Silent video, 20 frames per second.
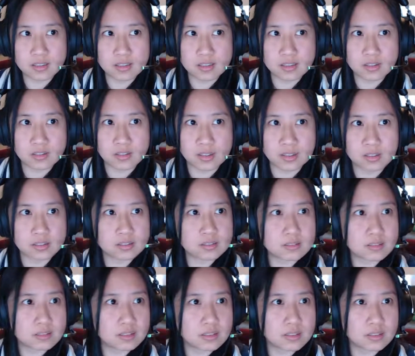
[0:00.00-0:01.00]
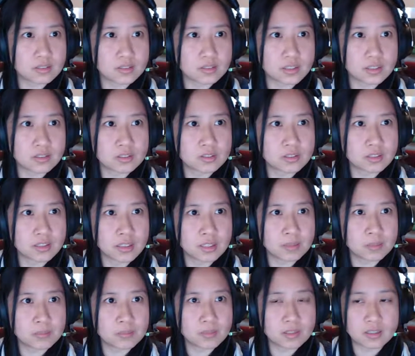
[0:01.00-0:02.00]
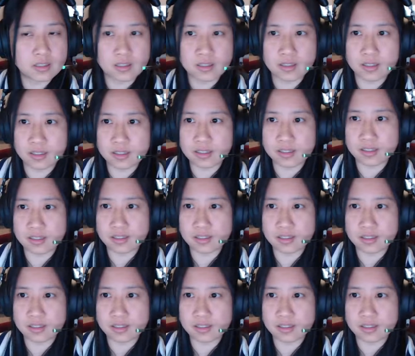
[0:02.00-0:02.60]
well, if I should name, I think